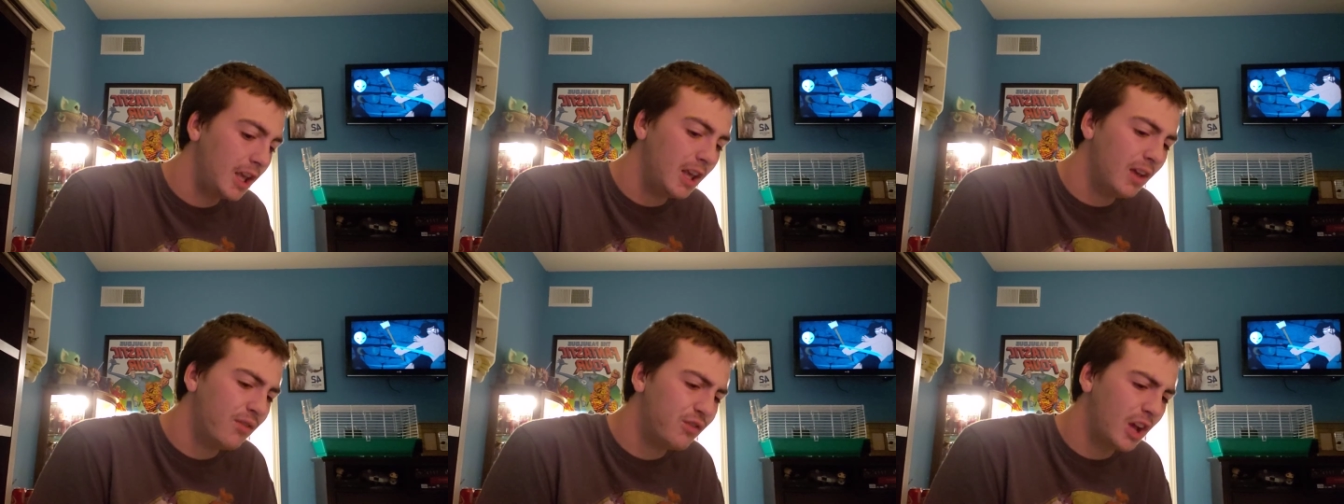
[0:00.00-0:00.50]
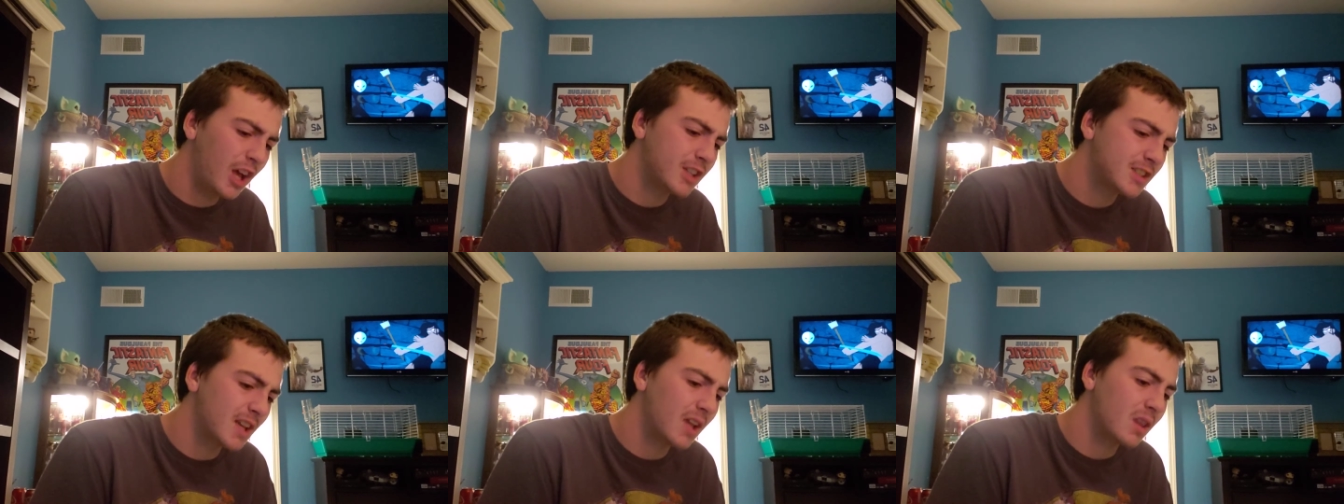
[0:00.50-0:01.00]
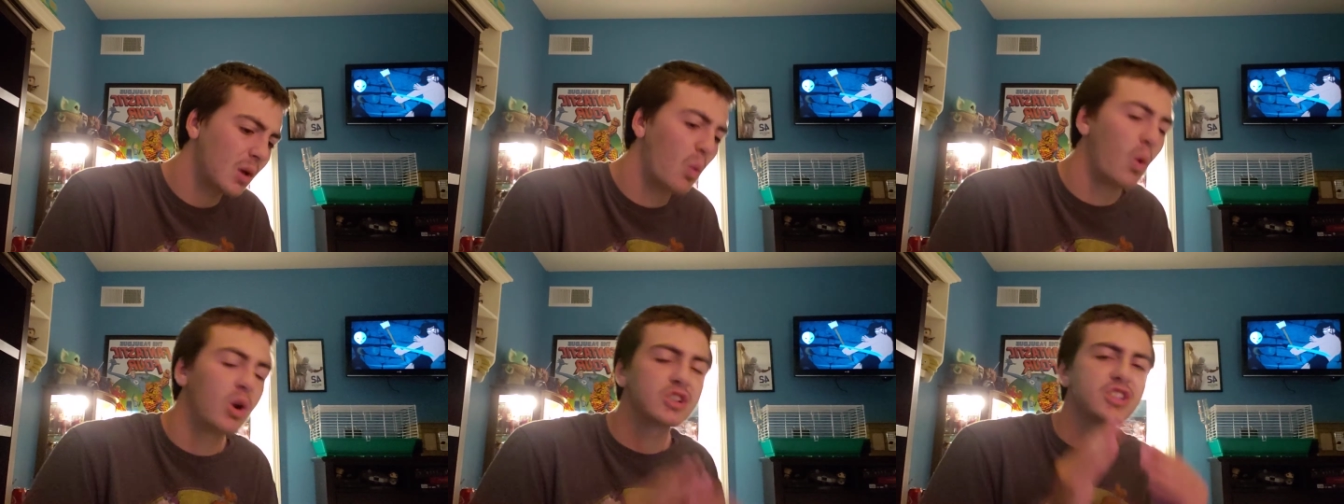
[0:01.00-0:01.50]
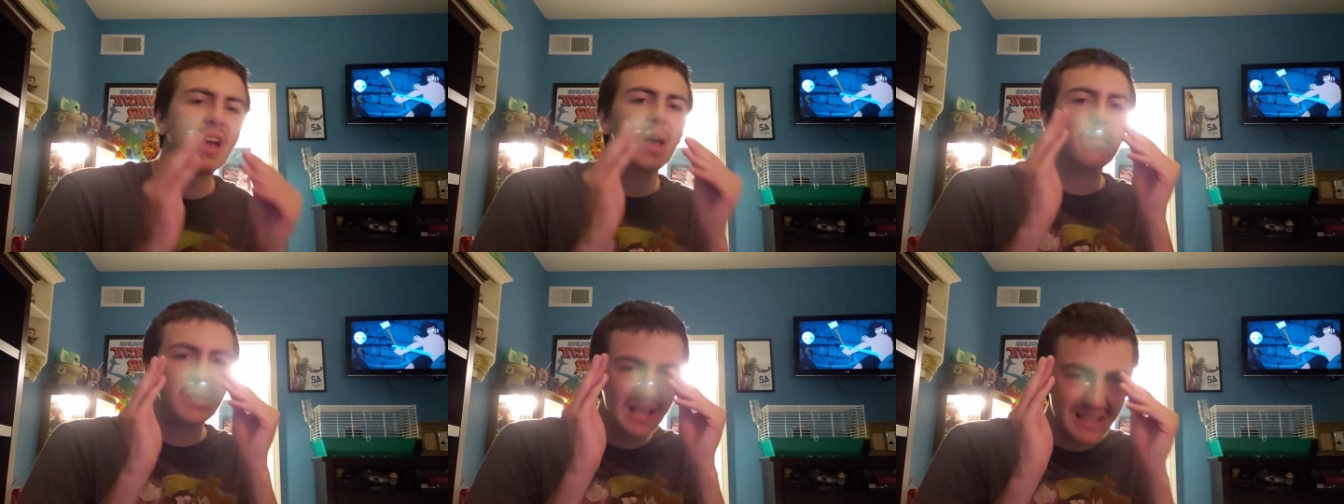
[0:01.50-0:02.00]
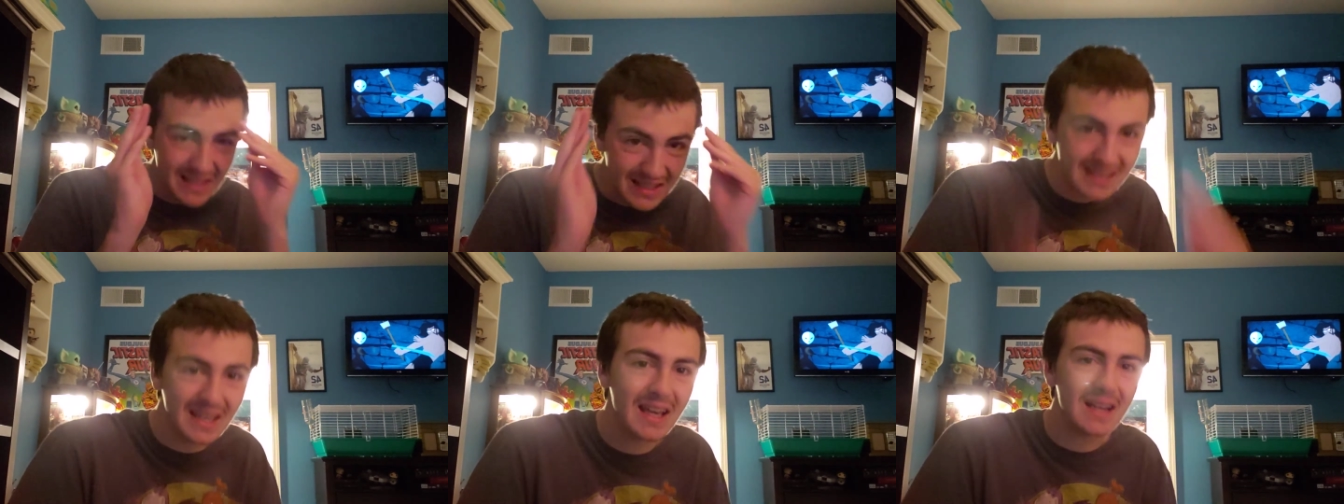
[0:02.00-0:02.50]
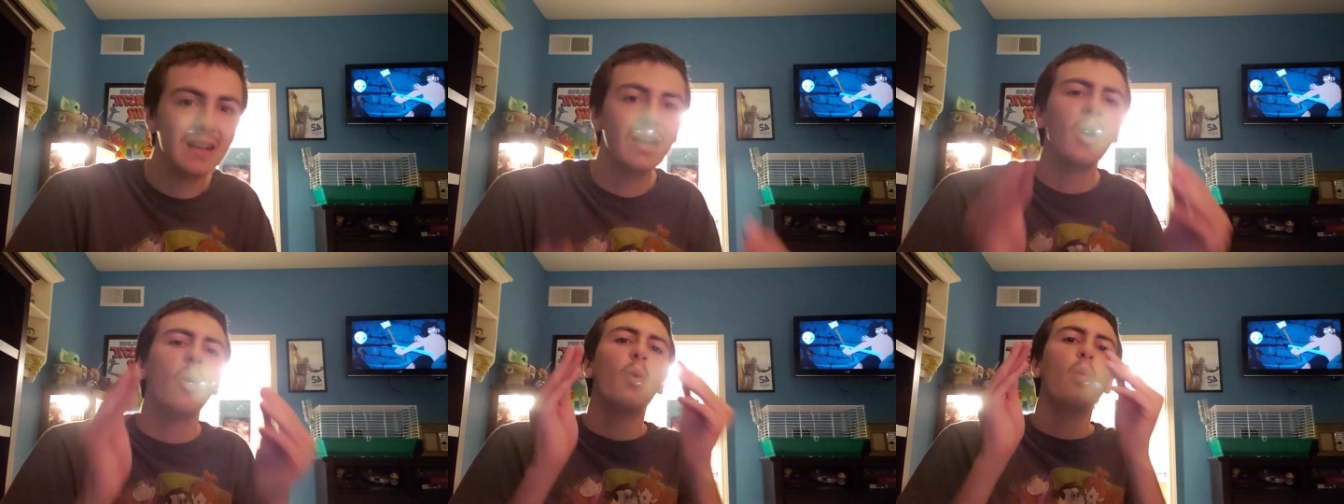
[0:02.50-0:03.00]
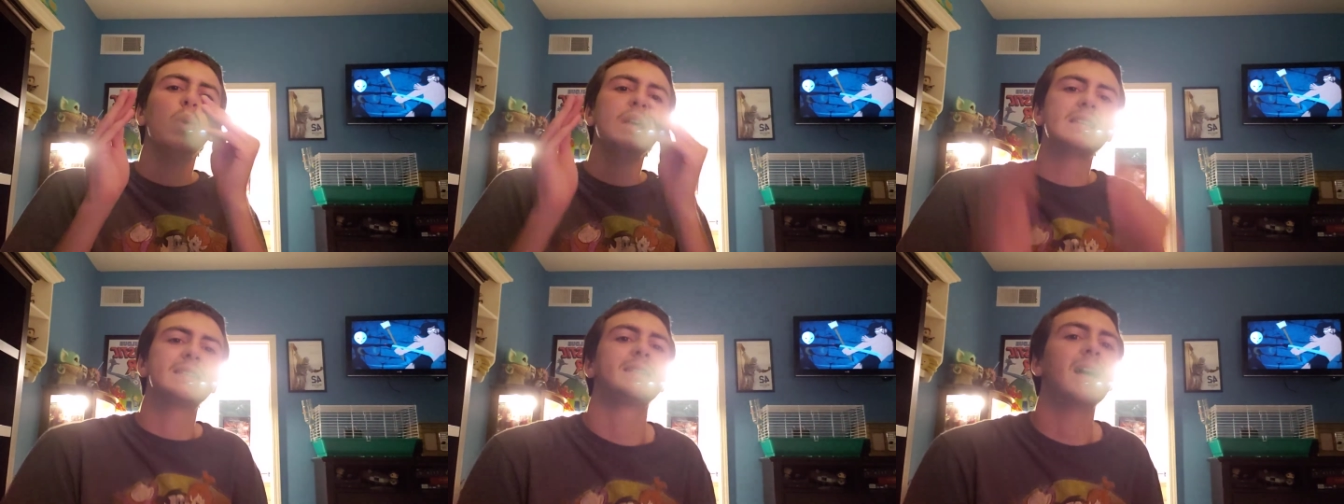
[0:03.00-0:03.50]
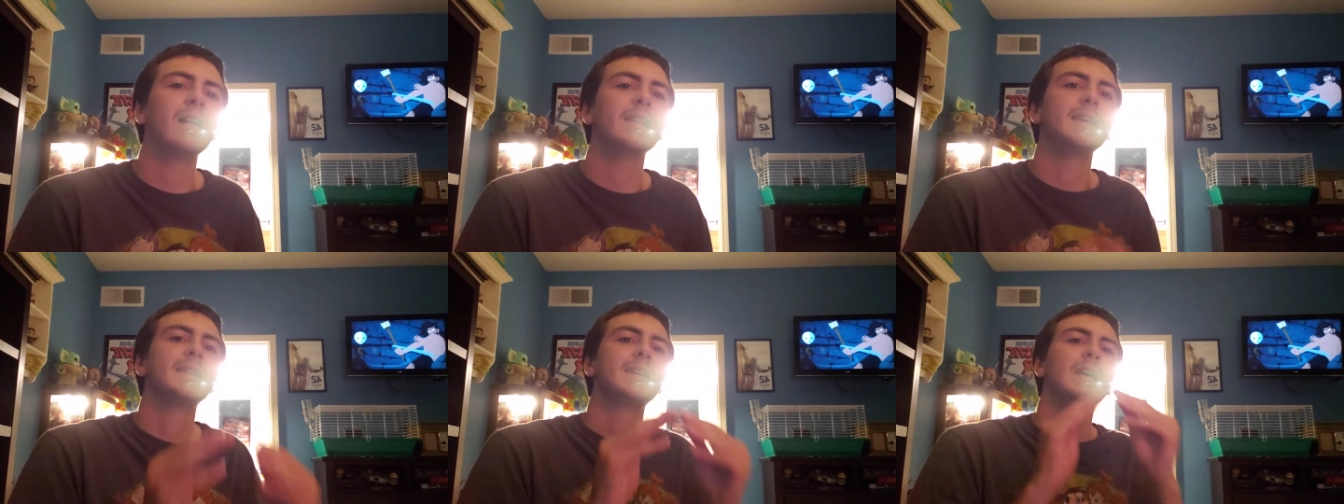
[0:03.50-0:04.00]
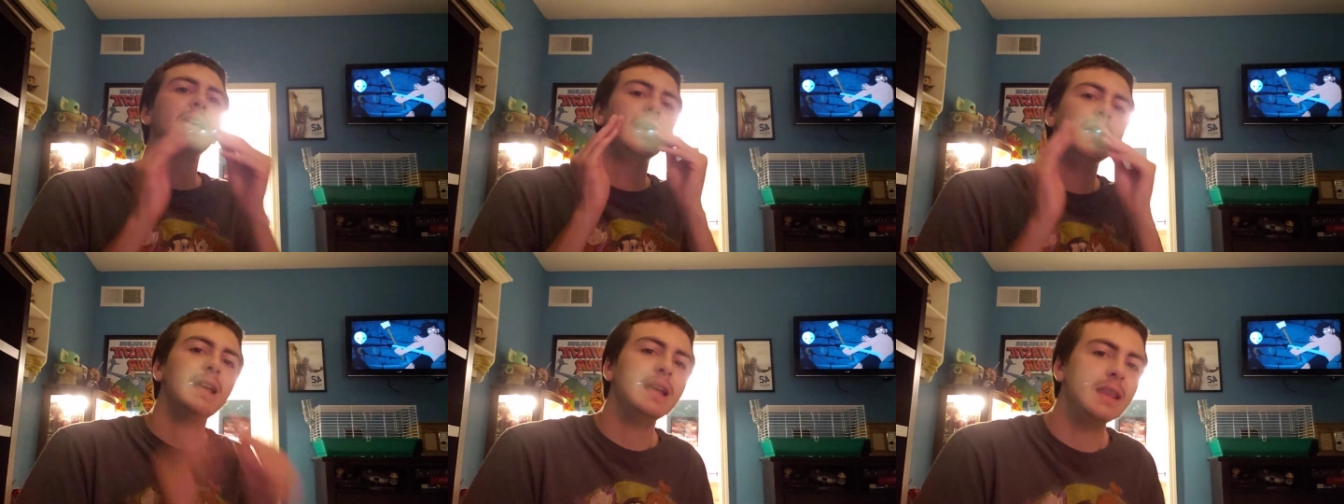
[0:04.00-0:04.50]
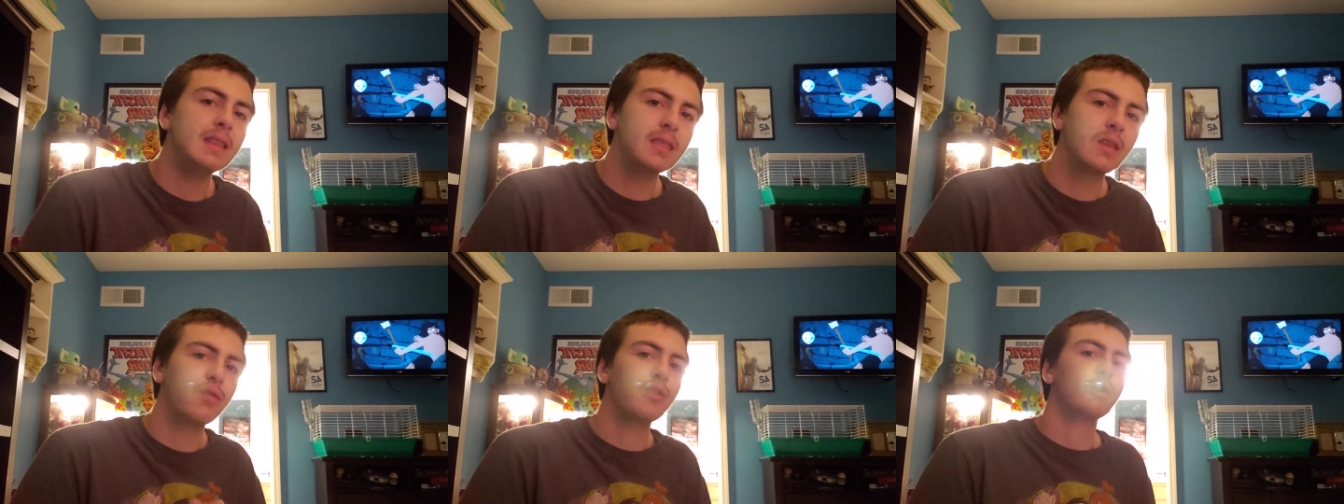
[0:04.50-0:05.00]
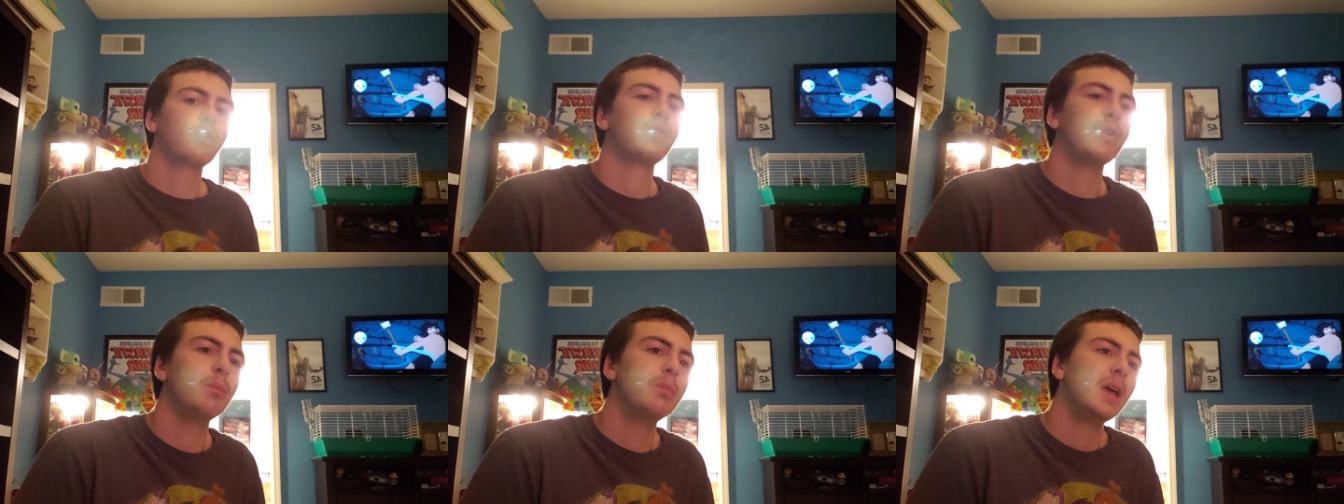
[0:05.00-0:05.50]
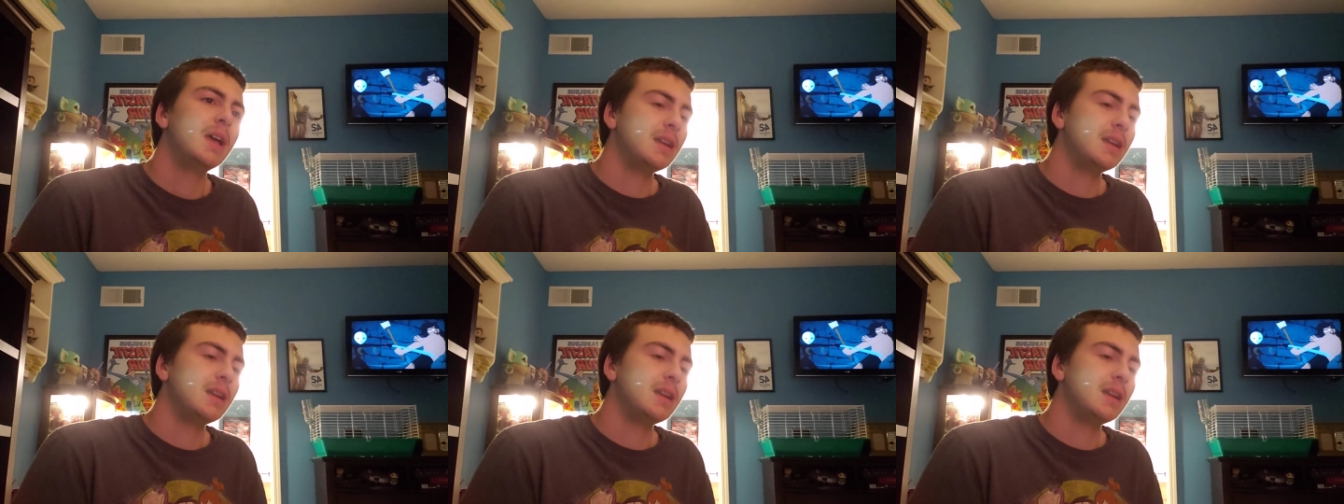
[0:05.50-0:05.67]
if not slightly worse, because again, we saw it in the first film.